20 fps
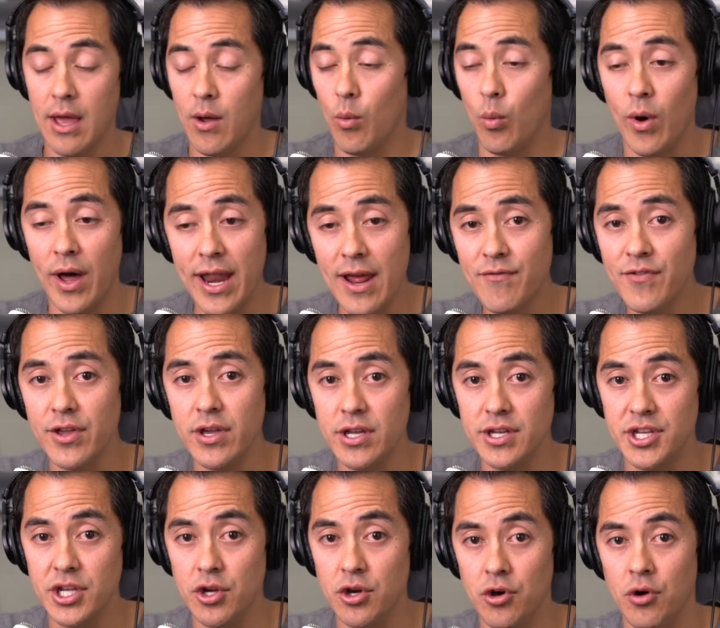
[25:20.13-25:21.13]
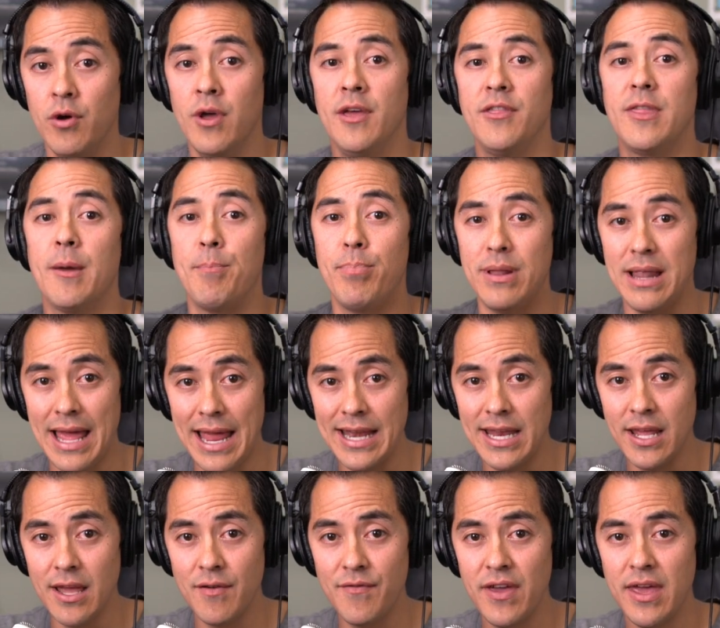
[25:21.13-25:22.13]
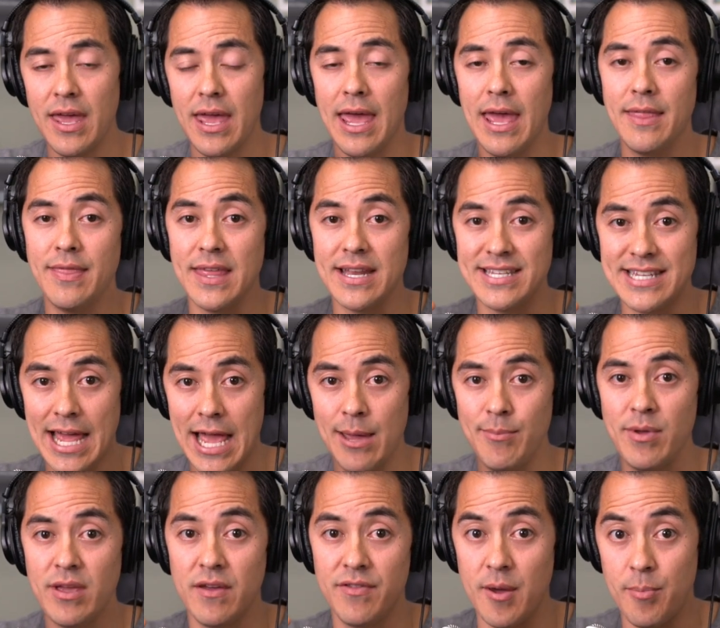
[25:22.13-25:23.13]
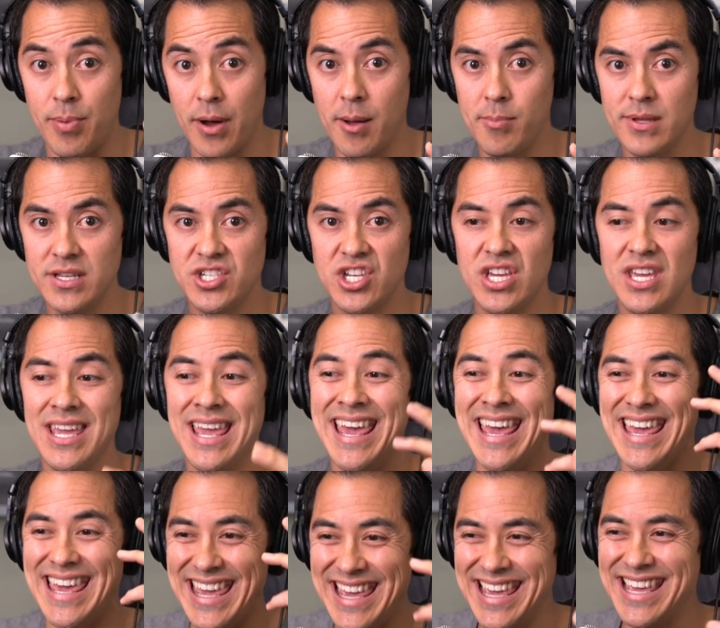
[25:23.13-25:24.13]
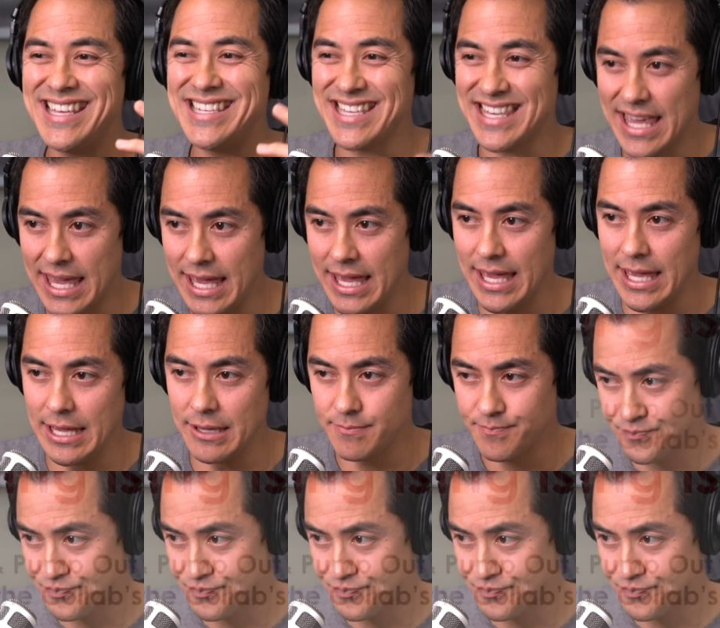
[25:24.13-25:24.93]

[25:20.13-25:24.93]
Whatever you do, the planning of it and the timing of the publishing is key.